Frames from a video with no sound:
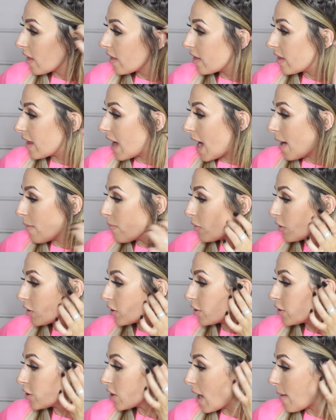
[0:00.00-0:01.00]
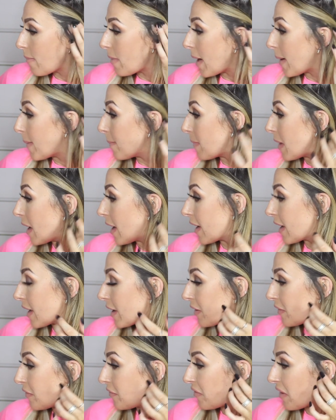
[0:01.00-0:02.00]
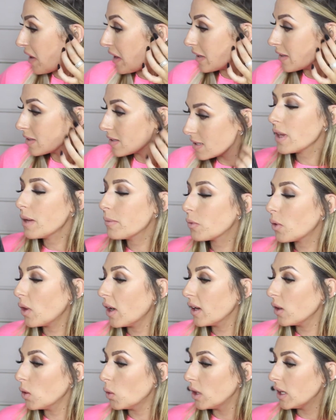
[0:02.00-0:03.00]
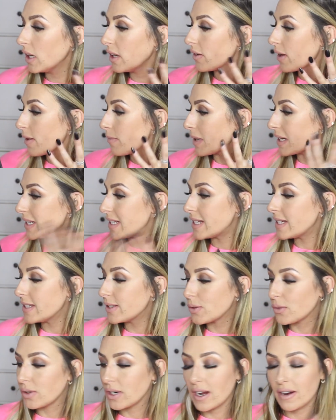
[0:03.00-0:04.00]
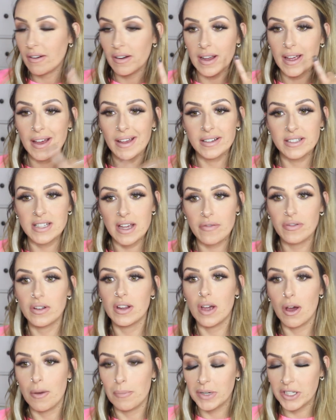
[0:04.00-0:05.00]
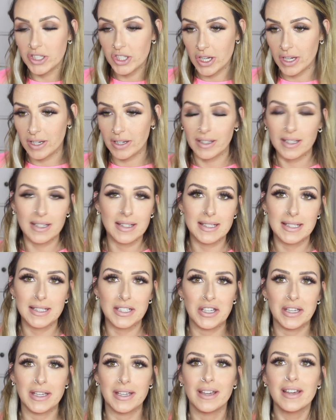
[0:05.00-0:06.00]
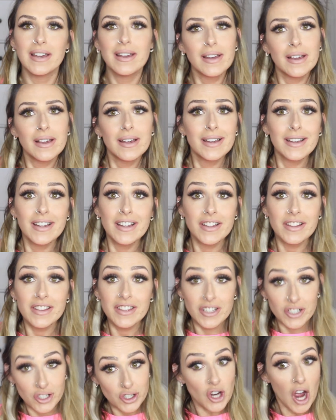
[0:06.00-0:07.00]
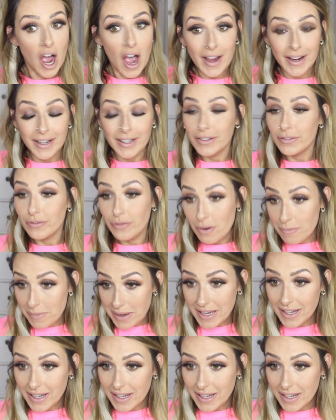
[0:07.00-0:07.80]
that much about my face. I'm quite oily around my T-zone area and definitely on my chin. I can see the shine from